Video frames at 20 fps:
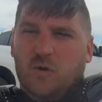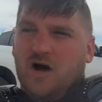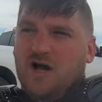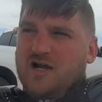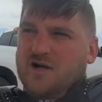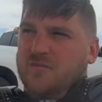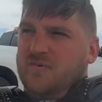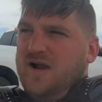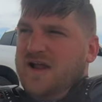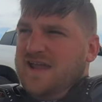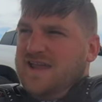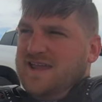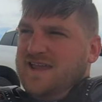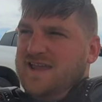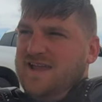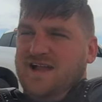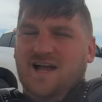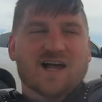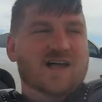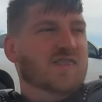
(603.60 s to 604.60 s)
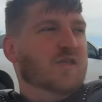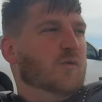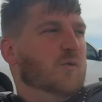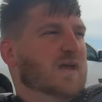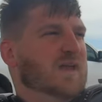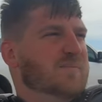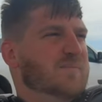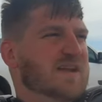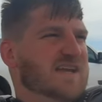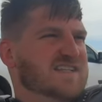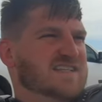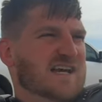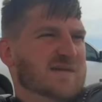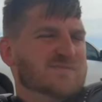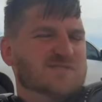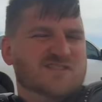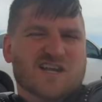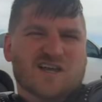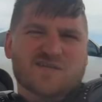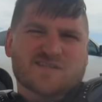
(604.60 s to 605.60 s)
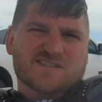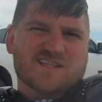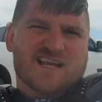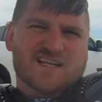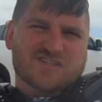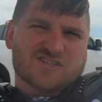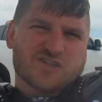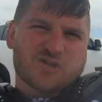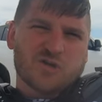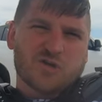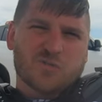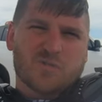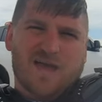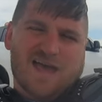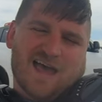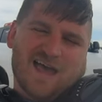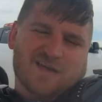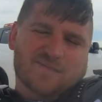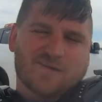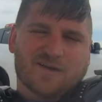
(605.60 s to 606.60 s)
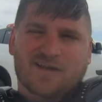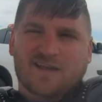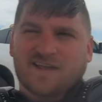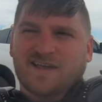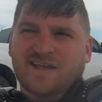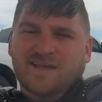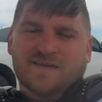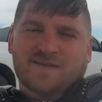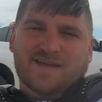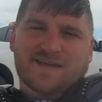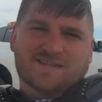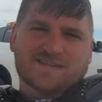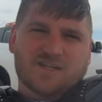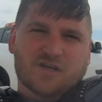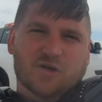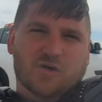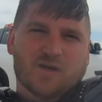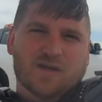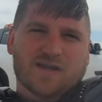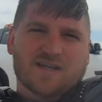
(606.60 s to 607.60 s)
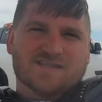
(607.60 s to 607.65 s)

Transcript: water break. Uh, the wind picked up some. It's not too bad, but it's annoying.